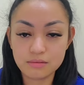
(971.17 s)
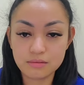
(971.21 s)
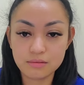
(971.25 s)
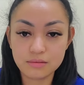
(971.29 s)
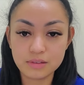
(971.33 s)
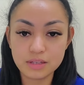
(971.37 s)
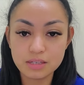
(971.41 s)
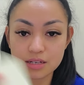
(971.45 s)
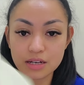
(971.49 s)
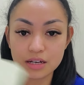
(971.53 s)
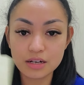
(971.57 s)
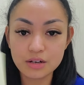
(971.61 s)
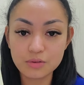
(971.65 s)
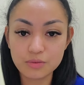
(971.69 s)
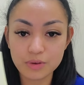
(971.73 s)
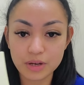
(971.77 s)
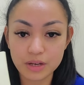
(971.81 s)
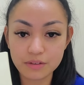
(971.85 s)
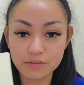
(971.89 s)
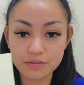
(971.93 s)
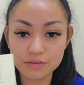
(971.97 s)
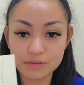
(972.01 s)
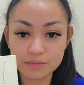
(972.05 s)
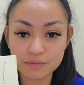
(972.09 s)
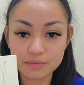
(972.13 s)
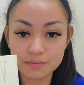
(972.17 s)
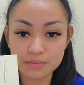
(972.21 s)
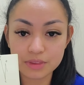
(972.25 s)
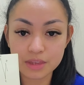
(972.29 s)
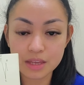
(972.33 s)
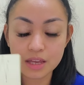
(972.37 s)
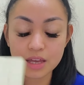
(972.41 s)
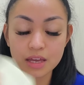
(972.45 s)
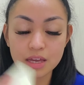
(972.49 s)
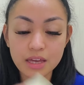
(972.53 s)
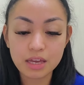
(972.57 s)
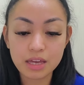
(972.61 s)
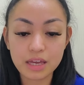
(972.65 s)
this kind of wave,
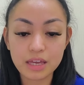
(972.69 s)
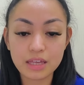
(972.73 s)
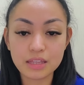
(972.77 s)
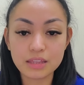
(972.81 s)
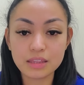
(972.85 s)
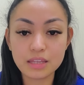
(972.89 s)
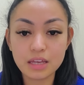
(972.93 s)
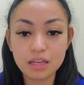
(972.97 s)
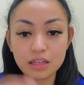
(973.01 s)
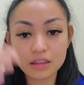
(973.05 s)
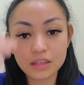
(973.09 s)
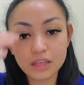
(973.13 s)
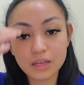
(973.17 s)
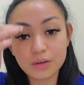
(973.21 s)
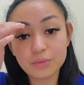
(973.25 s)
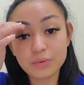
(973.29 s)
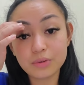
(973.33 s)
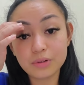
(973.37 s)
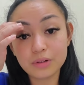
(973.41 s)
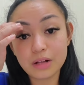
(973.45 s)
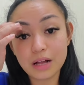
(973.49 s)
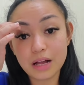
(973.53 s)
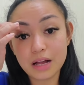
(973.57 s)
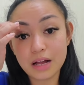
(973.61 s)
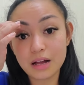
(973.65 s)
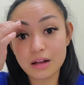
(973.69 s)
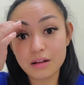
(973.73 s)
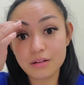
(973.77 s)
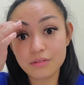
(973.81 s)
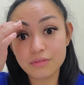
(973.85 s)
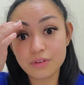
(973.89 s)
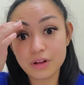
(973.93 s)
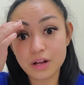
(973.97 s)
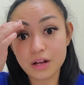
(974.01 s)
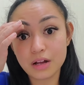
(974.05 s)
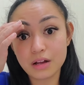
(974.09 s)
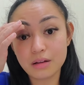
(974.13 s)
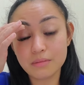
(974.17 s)
and then they will
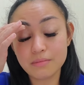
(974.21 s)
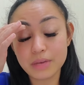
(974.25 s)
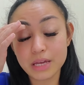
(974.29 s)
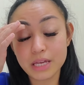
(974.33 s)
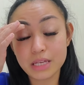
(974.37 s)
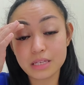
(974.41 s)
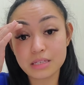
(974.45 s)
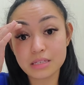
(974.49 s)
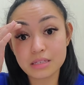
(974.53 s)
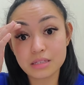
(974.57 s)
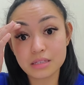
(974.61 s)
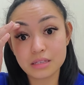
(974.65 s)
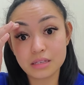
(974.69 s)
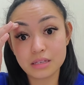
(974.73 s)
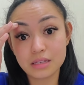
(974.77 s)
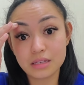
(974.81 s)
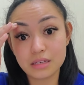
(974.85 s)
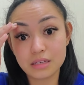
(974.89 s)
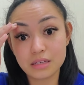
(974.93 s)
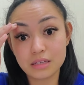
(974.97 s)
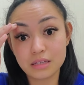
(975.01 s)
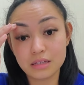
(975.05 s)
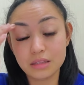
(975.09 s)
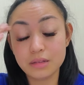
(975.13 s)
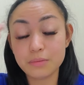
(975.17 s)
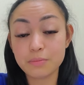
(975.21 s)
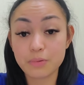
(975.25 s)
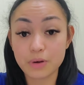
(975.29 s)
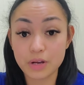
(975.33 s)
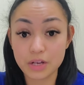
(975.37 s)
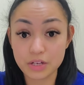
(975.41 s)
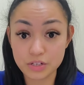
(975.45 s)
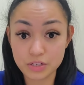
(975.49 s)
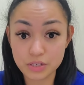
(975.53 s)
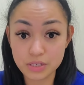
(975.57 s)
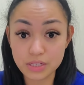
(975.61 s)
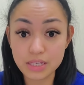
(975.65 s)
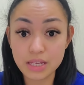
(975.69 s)
have ST
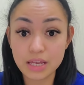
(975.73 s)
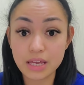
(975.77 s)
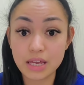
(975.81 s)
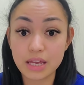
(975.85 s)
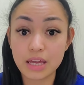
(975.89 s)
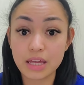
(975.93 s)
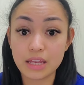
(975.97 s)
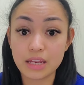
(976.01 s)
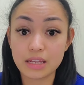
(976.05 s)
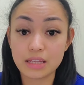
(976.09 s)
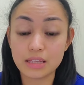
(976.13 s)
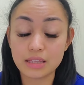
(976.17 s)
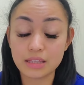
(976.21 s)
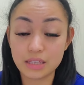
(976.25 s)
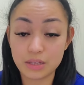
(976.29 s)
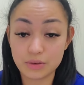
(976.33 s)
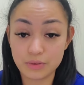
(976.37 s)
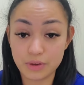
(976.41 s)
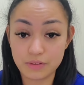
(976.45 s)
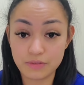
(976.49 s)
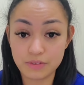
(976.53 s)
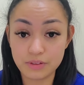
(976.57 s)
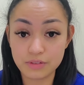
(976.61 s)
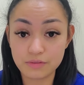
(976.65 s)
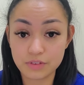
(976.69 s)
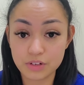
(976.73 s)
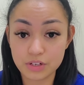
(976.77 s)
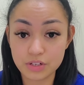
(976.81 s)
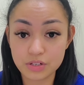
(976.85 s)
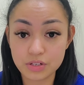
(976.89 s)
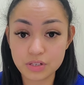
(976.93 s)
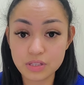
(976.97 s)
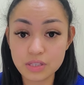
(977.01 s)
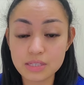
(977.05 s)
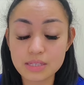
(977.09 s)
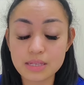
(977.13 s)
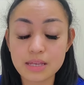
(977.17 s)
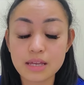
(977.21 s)
depression and T-wave
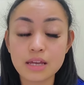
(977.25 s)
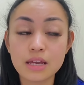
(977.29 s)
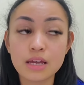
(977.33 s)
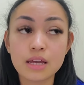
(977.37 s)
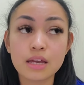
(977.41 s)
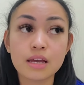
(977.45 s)
inversions.